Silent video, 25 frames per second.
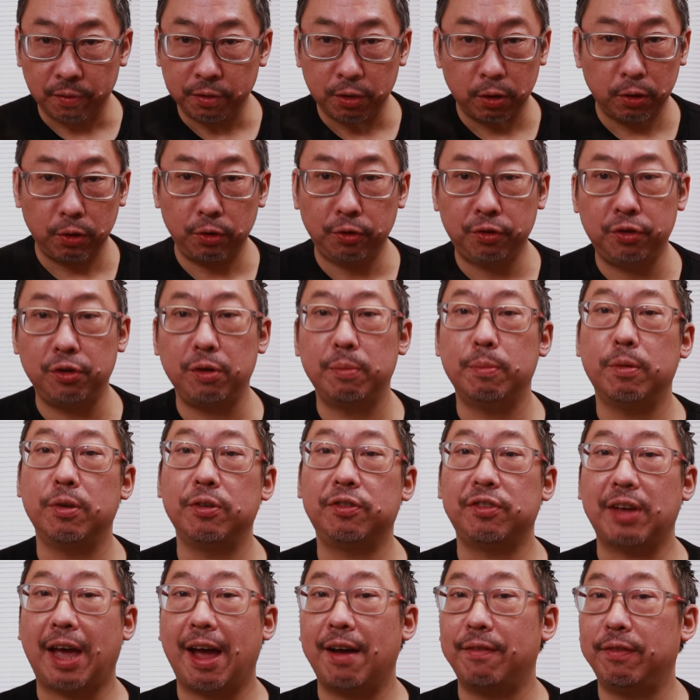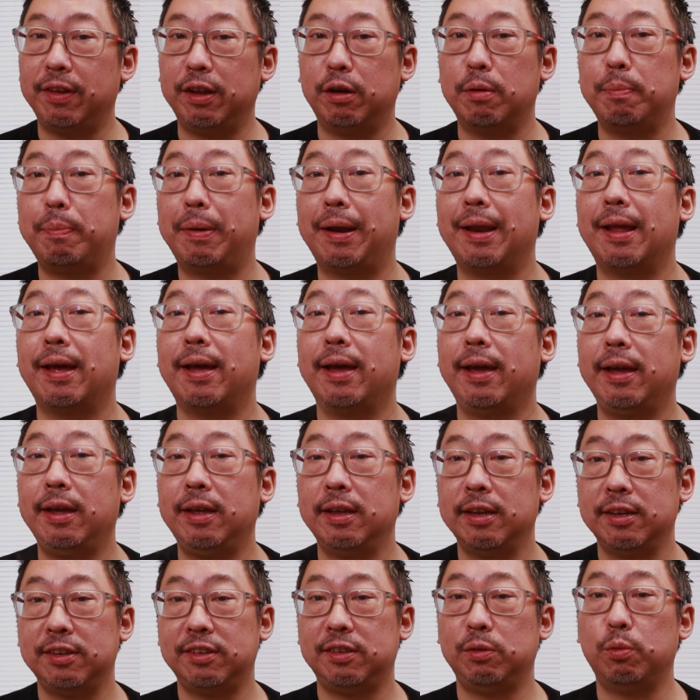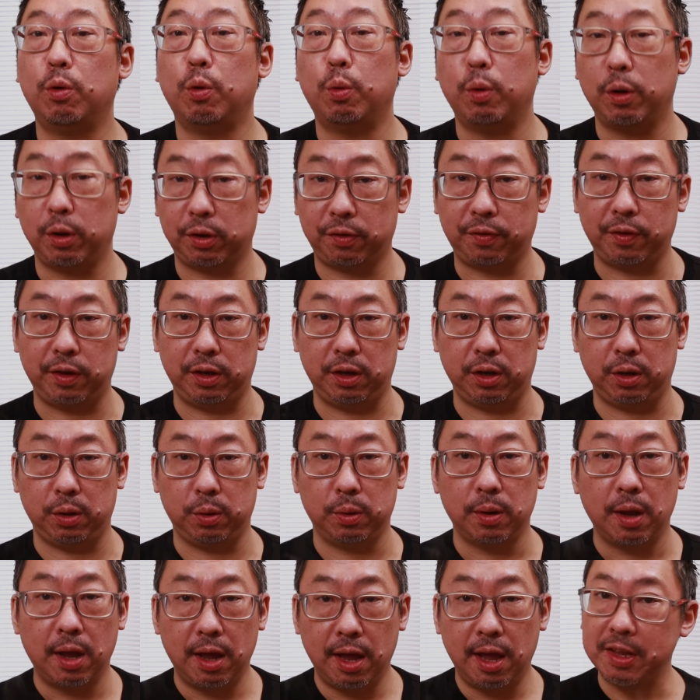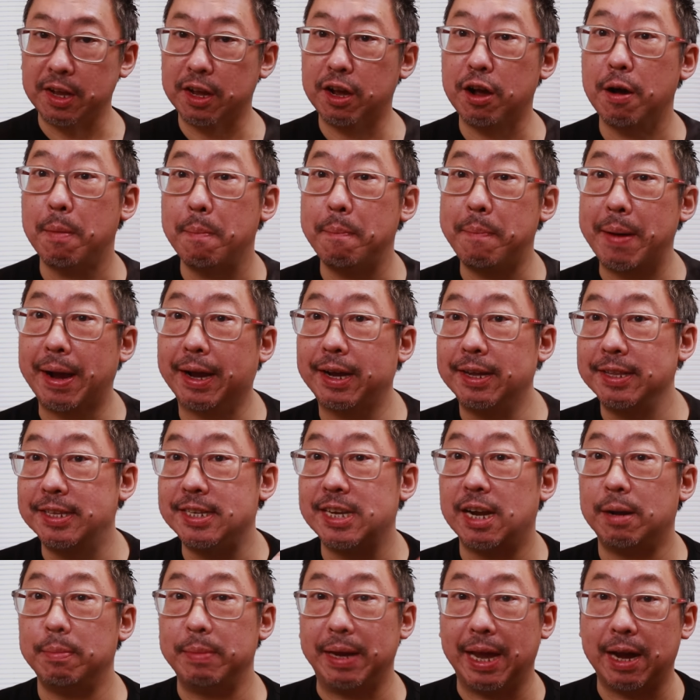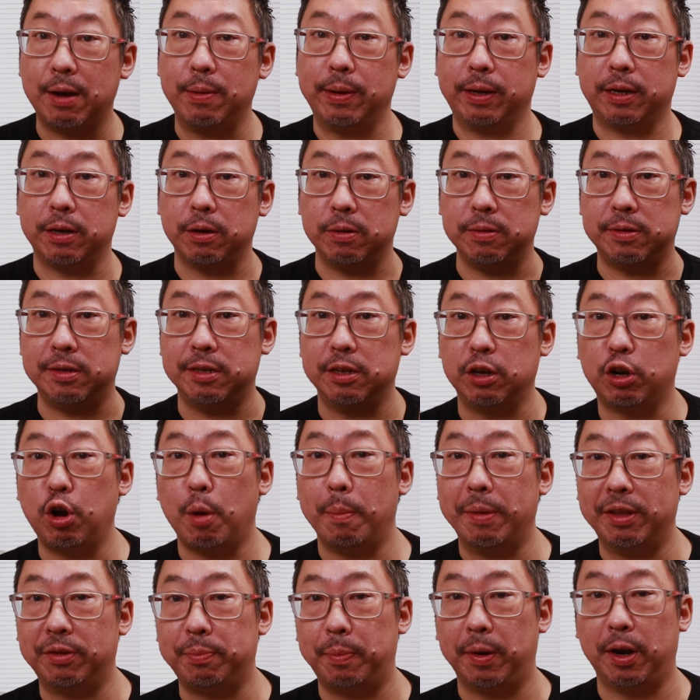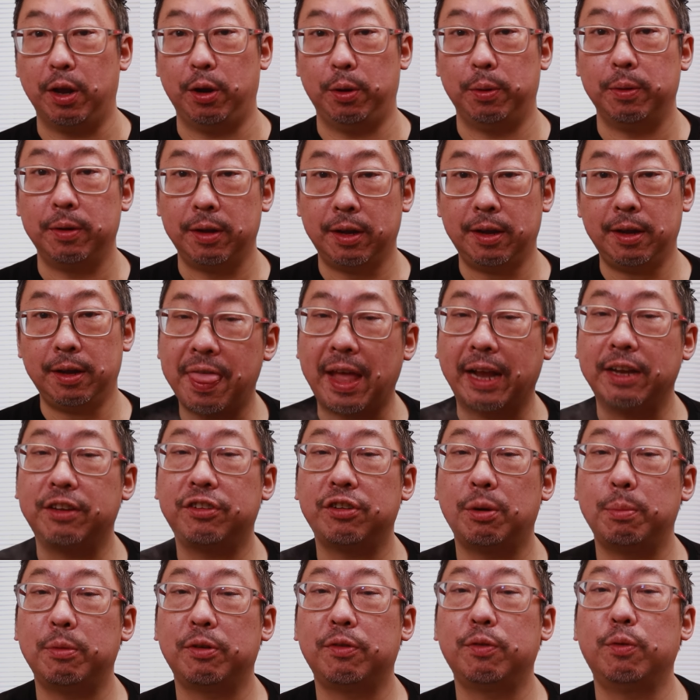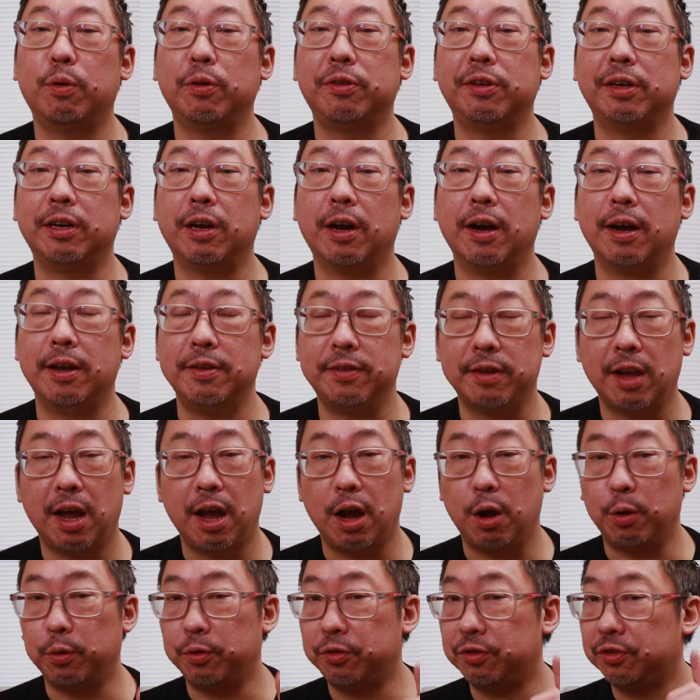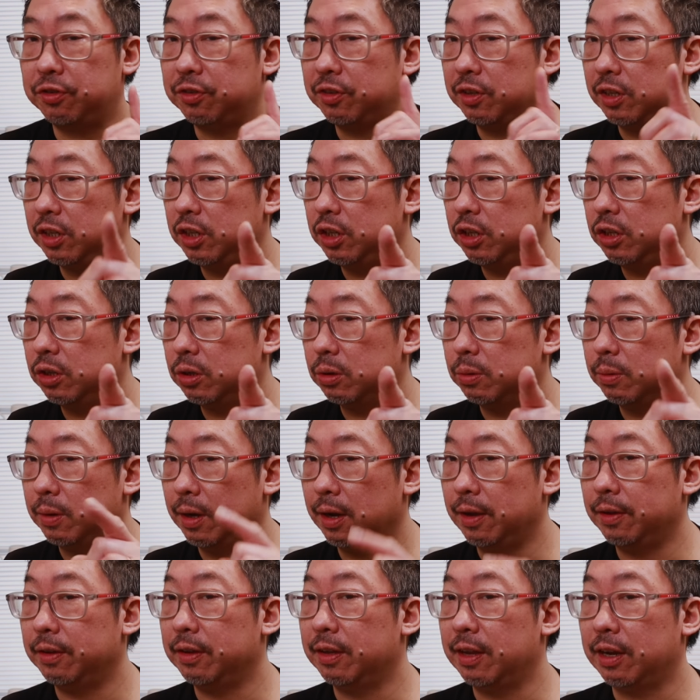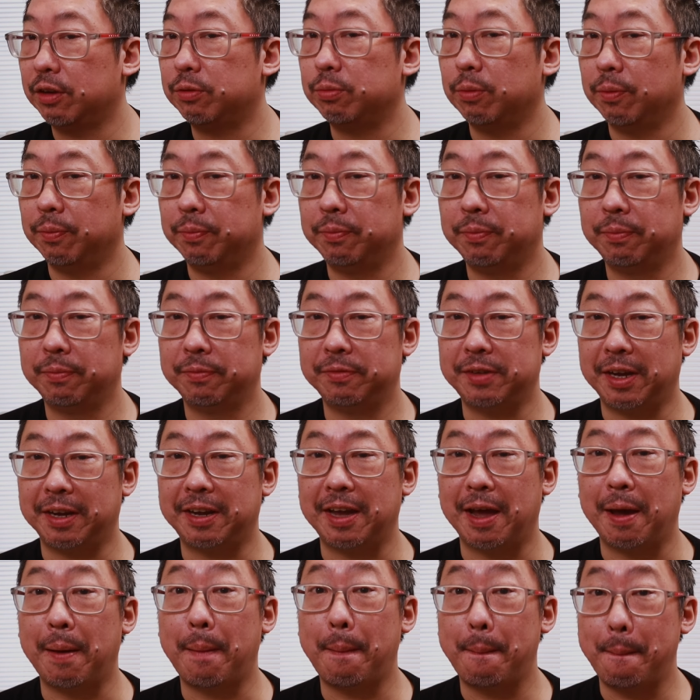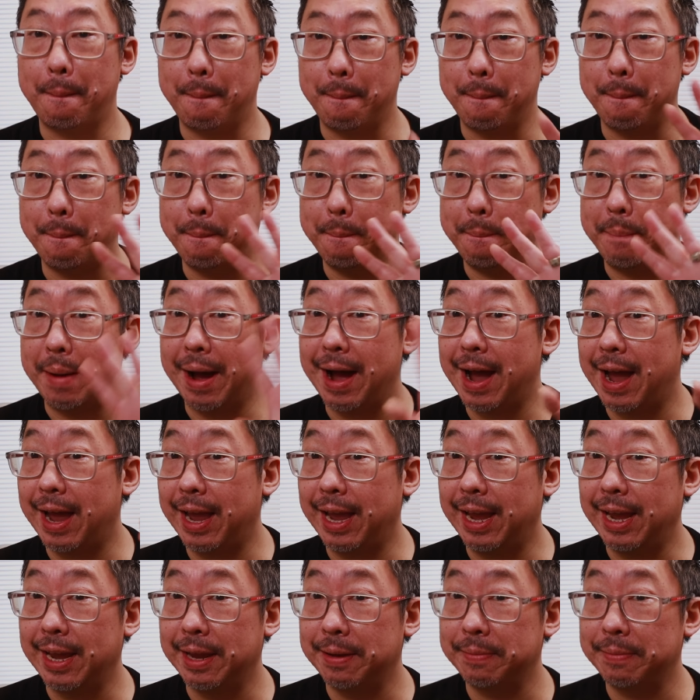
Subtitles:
Don't use too much. Have a little play, see what works for you, and come back and tell me how it goes in the comments below. Thanks so much for watching, guys. I'll see you in the next one. Take care. Bye.